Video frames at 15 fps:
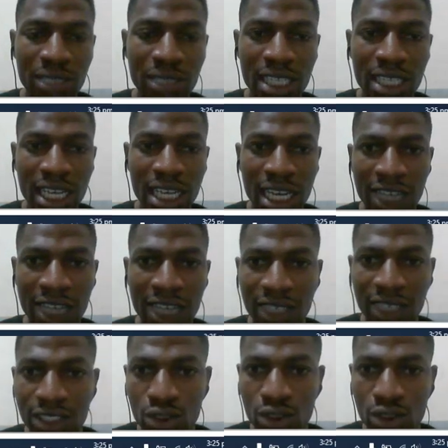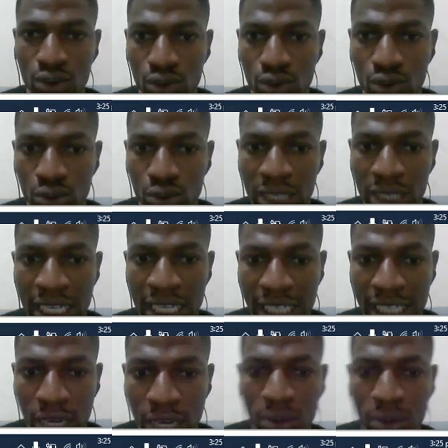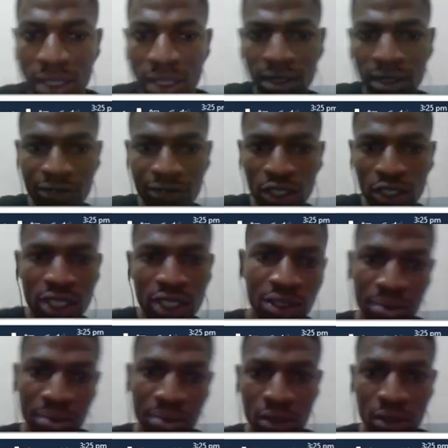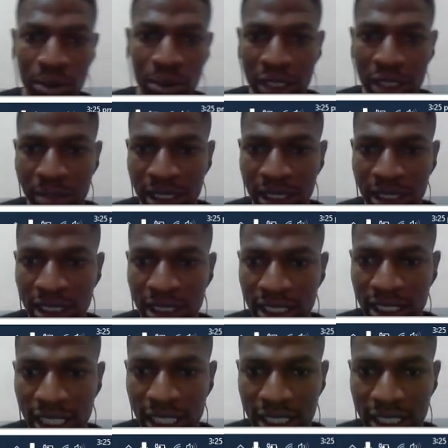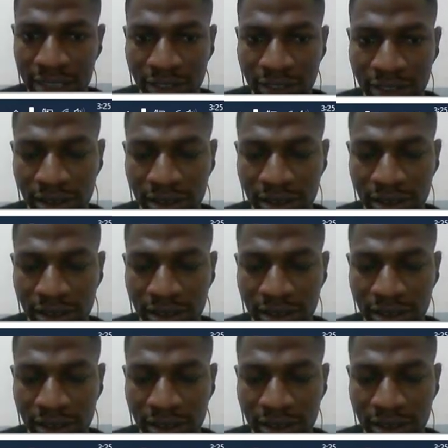been advising you to do, now, can you imagine this lady